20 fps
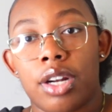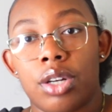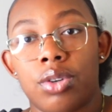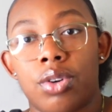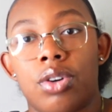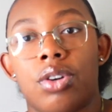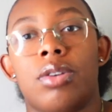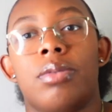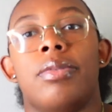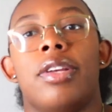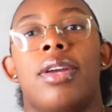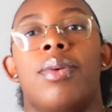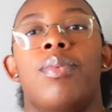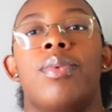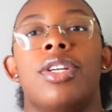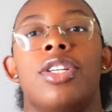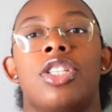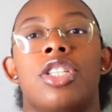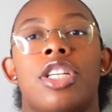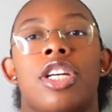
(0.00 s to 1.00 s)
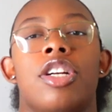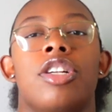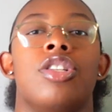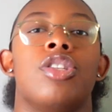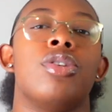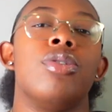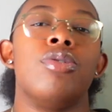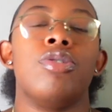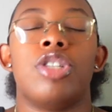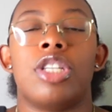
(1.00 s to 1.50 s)
dorm and we shared
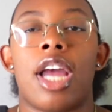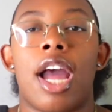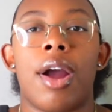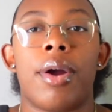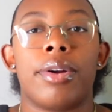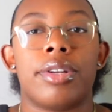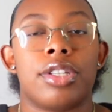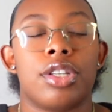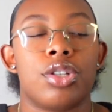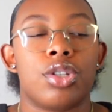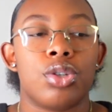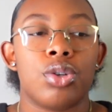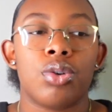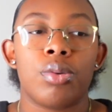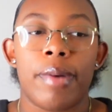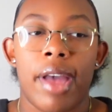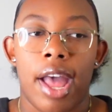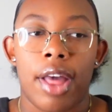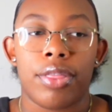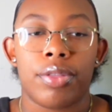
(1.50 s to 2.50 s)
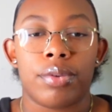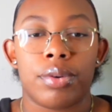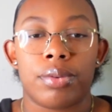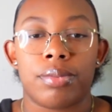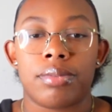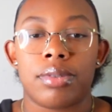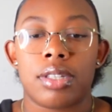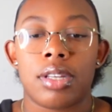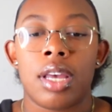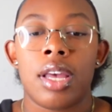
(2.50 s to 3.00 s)
2 showers and 2
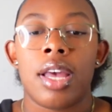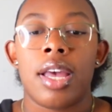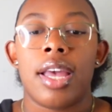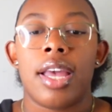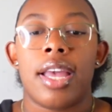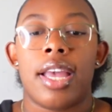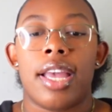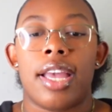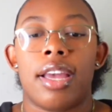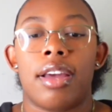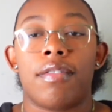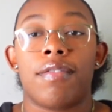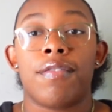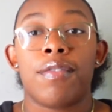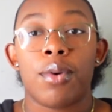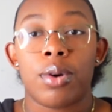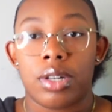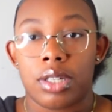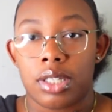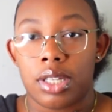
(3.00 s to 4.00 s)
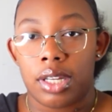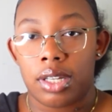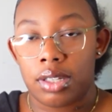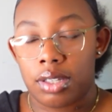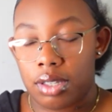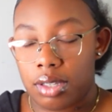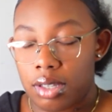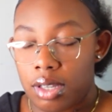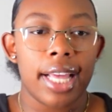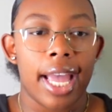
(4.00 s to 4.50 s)
bathrooms and 4
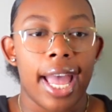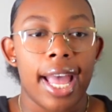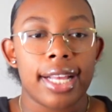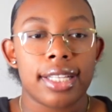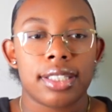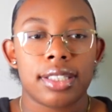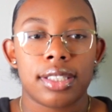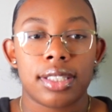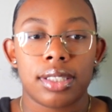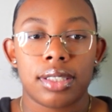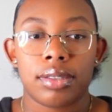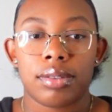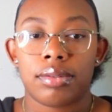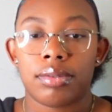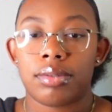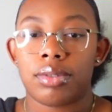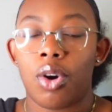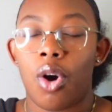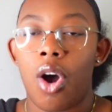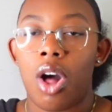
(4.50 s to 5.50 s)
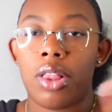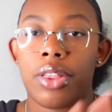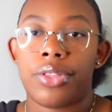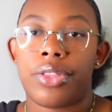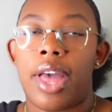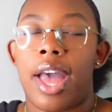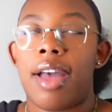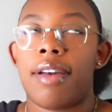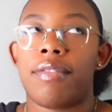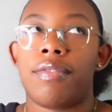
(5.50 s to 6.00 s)
sinks. That's all of
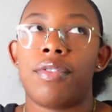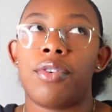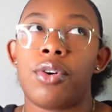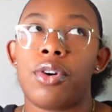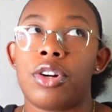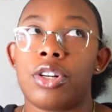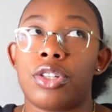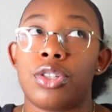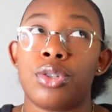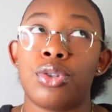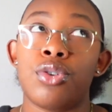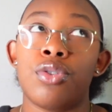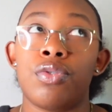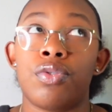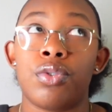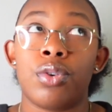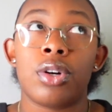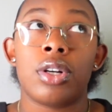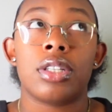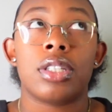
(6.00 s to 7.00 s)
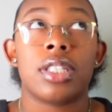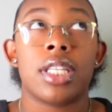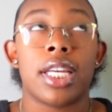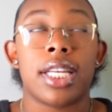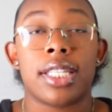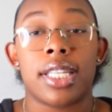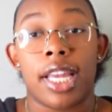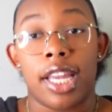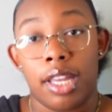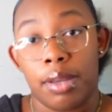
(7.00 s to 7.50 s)
that for 2, 4,
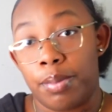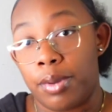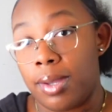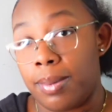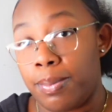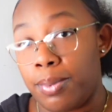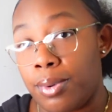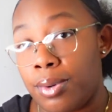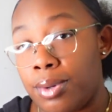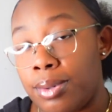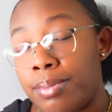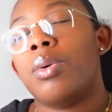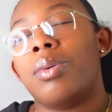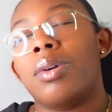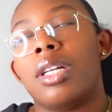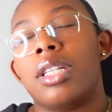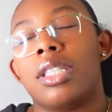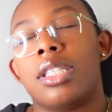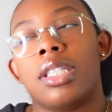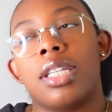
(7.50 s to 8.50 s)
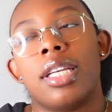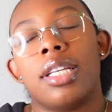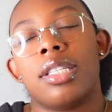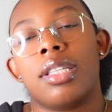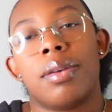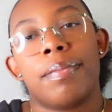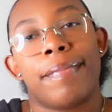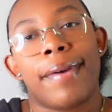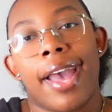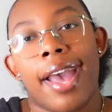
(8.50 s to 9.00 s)
6, 8 people, which
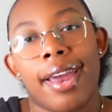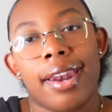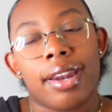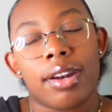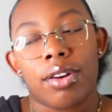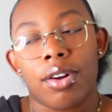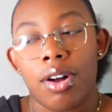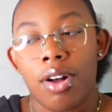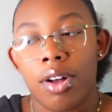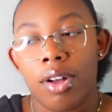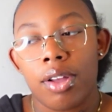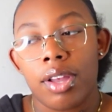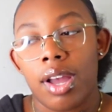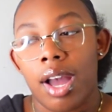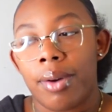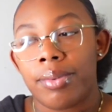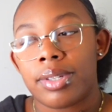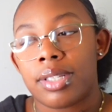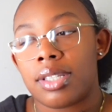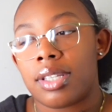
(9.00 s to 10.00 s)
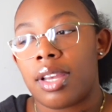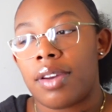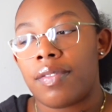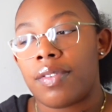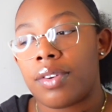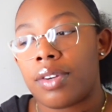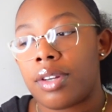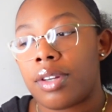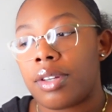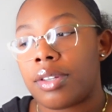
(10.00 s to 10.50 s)
isn't bad at all.
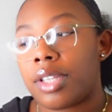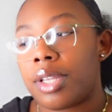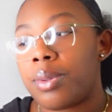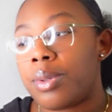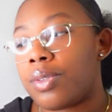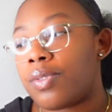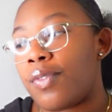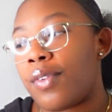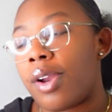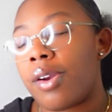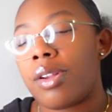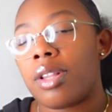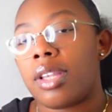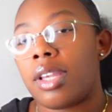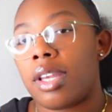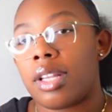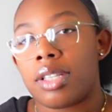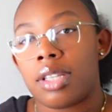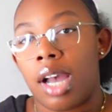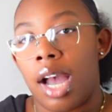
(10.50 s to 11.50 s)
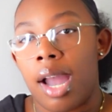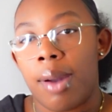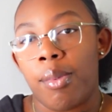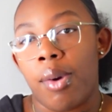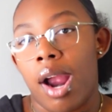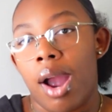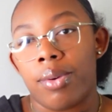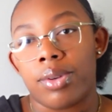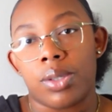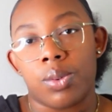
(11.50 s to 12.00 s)
There was rarely a time
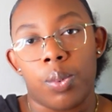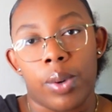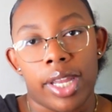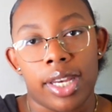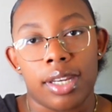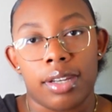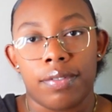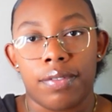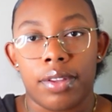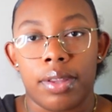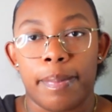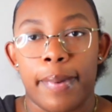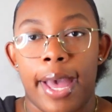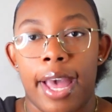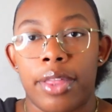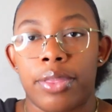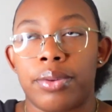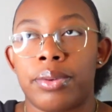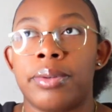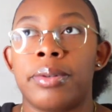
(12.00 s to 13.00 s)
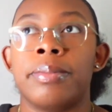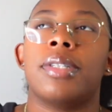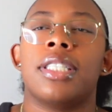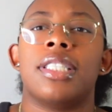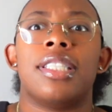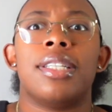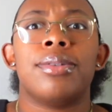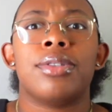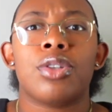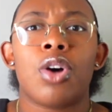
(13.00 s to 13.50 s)
where I was waiting for the bathroom,
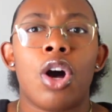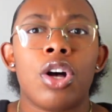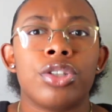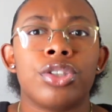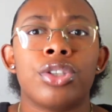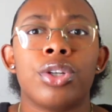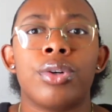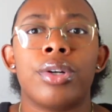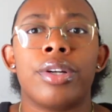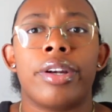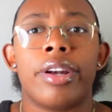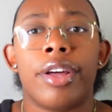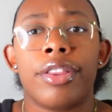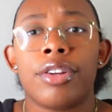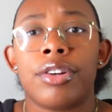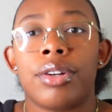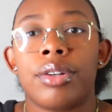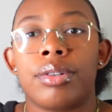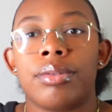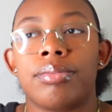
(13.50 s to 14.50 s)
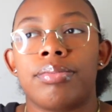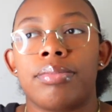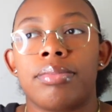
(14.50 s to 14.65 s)
because there was also another